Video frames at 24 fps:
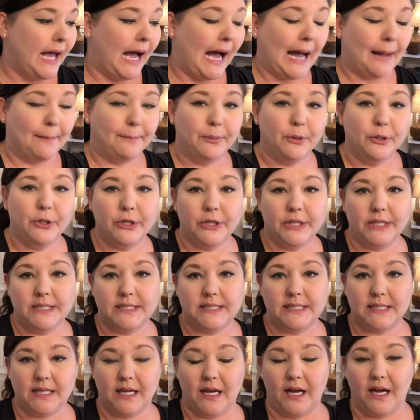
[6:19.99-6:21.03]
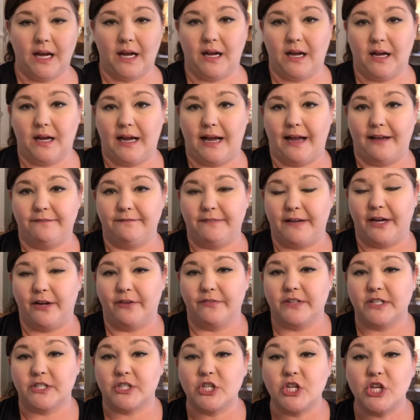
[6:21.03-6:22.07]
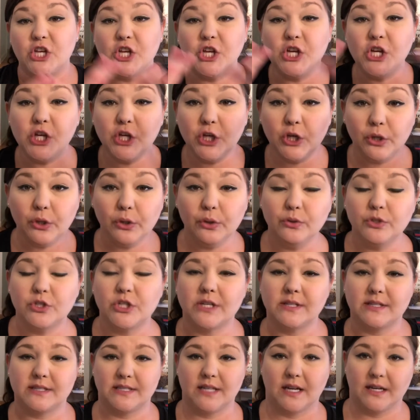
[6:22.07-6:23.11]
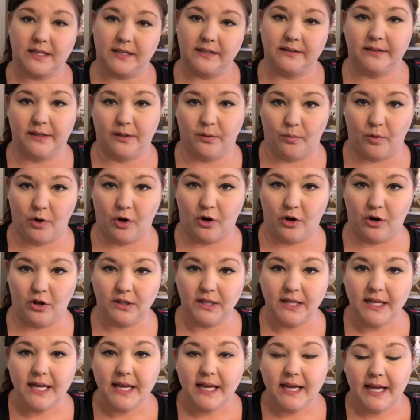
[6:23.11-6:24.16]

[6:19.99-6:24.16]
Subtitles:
I found this huge succulent wall